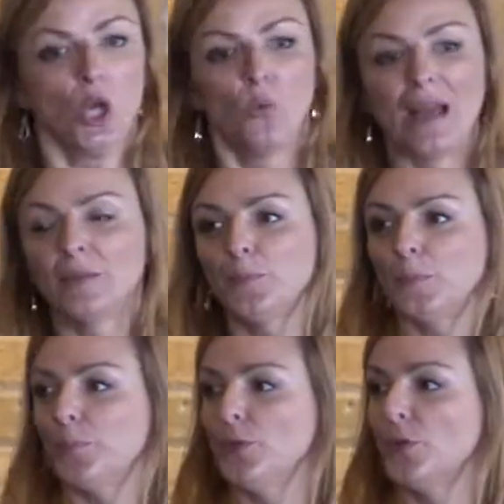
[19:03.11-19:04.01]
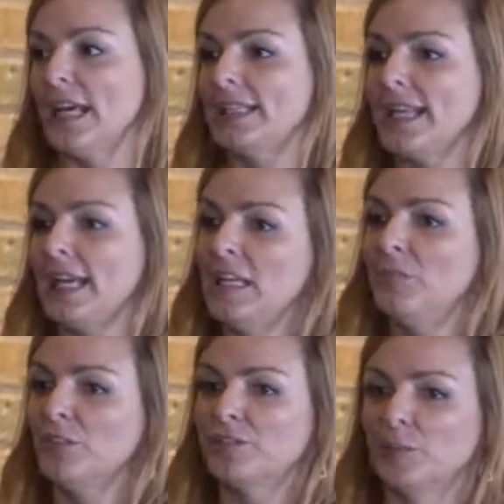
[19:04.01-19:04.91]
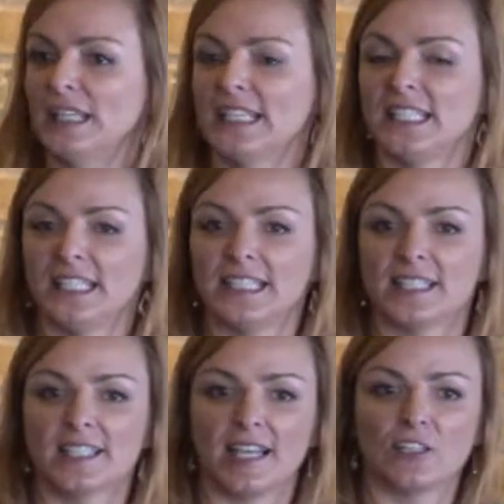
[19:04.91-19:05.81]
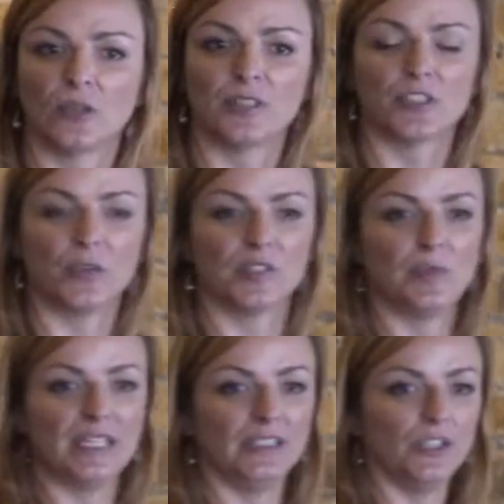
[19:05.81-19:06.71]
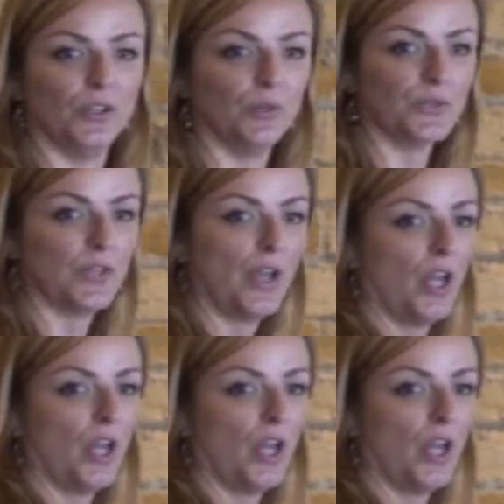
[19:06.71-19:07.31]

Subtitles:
When you get that email from LinkedIn that says so-and-so has been in the news,